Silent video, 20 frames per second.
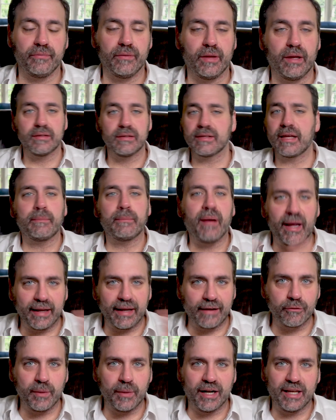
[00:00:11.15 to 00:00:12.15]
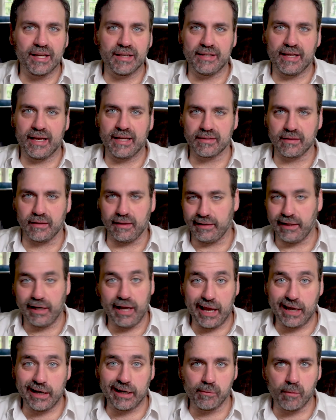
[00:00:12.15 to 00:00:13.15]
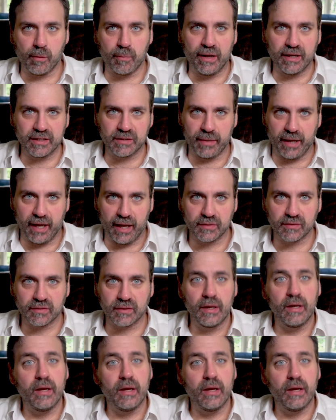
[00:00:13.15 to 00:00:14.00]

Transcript: It's like buying everybody a Tesla and then handing them a bus pass.